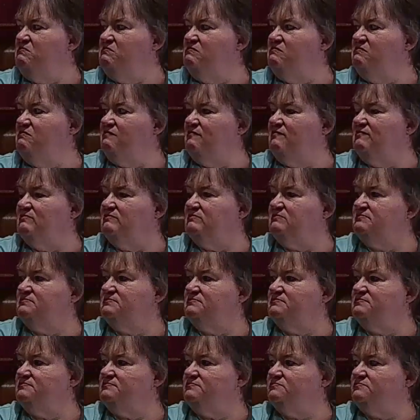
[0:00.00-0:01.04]

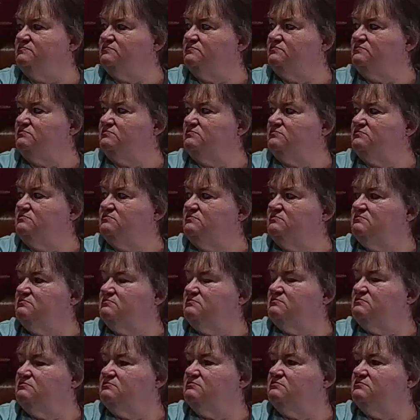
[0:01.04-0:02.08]

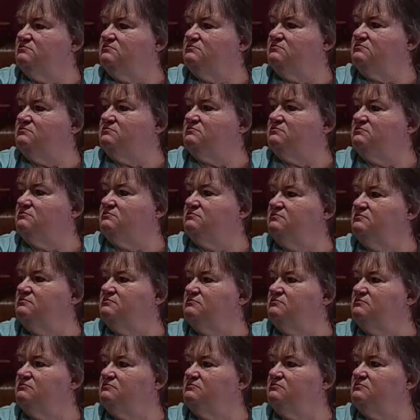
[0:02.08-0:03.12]

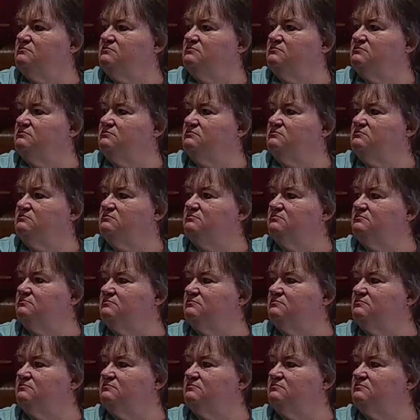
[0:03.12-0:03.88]
(silent)